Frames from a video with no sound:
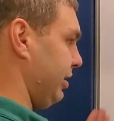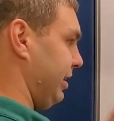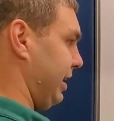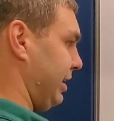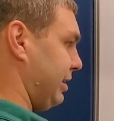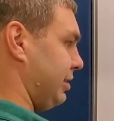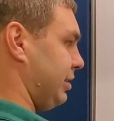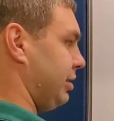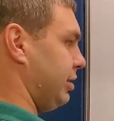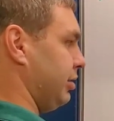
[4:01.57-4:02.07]

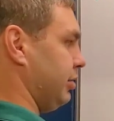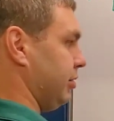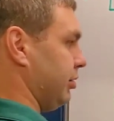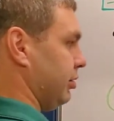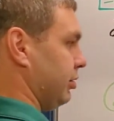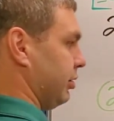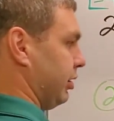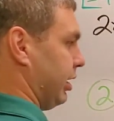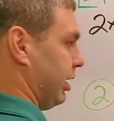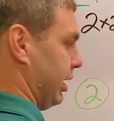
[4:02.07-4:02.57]
next,
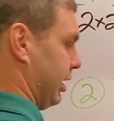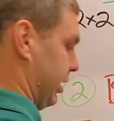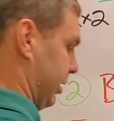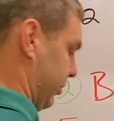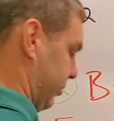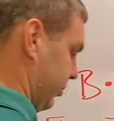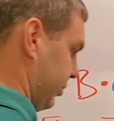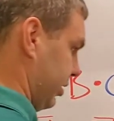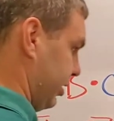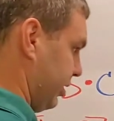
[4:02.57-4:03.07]

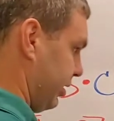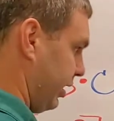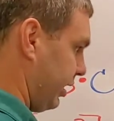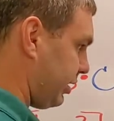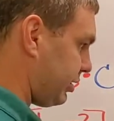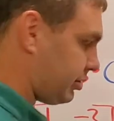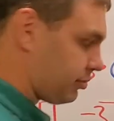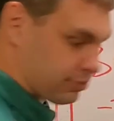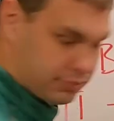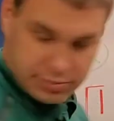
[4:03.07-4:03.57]
um, the
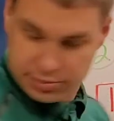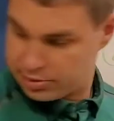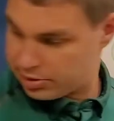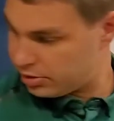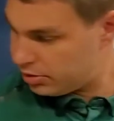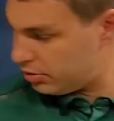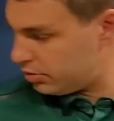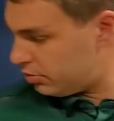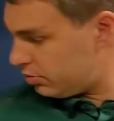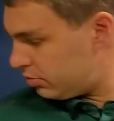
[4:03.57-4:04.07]
next
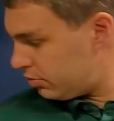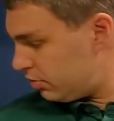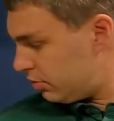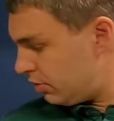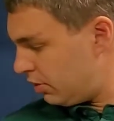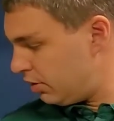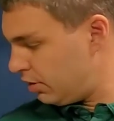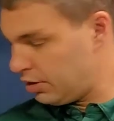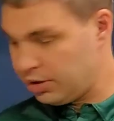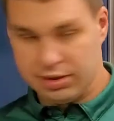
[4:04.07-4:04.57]
row,
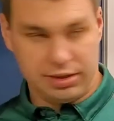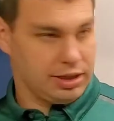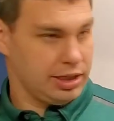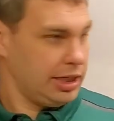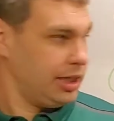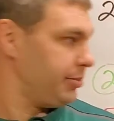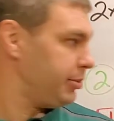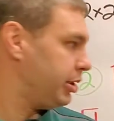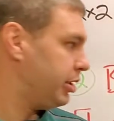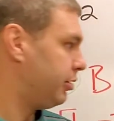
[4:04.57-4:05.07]

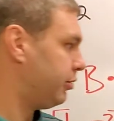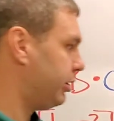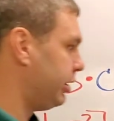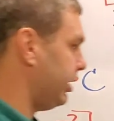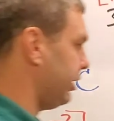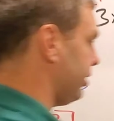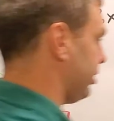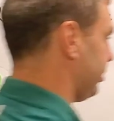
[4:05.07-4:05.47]
I'm gonna run out of